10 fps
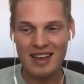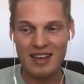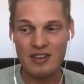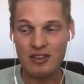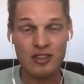
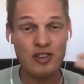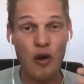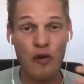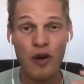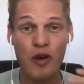you're so
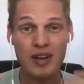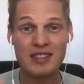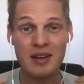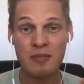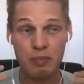focused
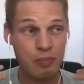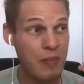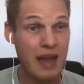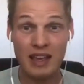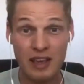on
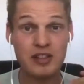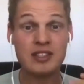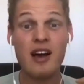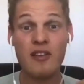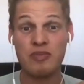making
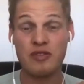yourself